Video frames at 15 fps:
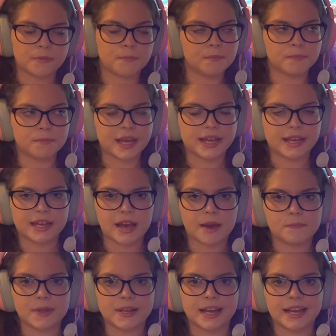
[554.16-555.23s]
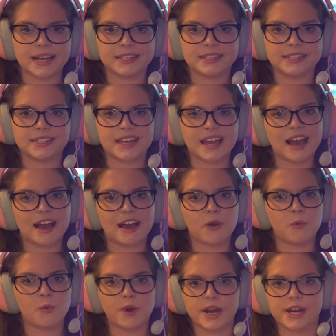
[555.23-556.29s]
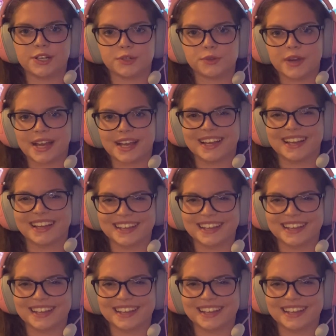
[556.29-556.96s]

make up an idea, where do I